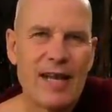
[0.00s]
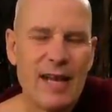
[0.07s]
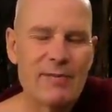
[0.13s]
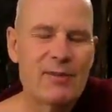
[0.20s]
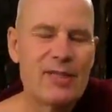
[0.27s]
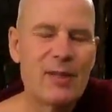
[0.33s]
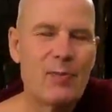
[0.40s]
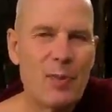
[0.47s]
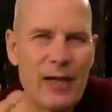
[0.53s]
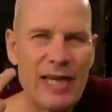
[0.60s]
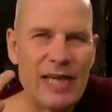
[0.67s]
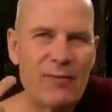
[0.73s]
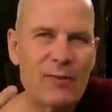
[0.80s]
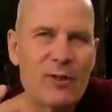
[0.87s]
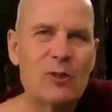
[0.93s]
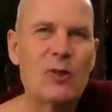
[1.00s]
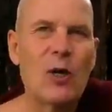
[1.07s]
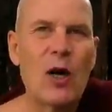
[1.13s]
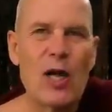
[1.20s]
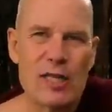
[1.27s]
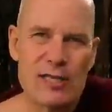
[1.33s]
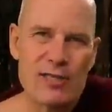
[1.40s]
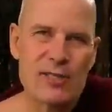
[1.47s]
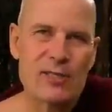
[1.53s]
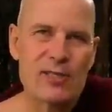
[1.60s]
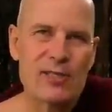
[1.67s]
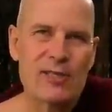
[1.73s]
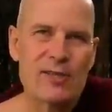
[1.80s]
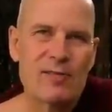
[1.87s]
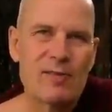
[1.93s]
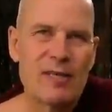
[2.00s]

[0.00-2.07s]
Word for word: I'm still playing with dolls